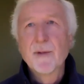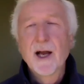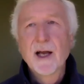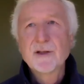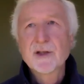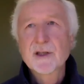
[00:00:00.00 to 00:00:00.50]

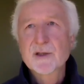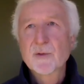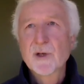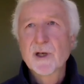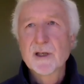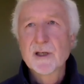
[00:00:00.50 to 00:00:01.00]
I just
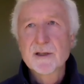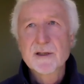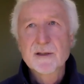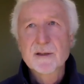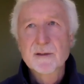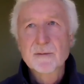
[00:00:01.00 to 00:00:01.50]

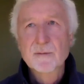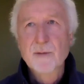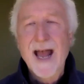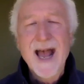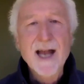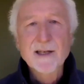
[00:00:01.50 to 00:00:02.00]
was
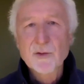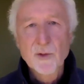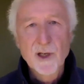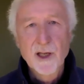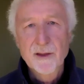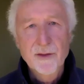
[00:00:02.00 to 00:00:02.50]
racked
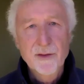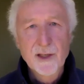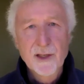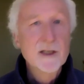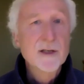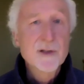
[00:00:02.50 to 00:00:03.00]
with
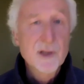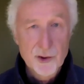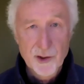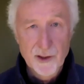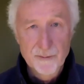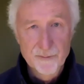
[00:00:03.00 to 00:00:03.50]

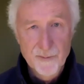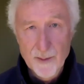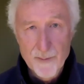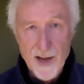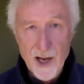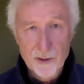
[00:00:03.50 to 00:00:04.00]
indecision
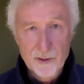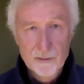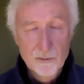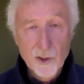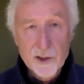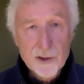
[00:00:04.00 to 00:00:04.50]
about
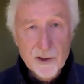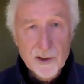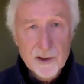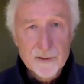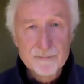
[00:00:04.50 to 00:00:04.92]
what to do.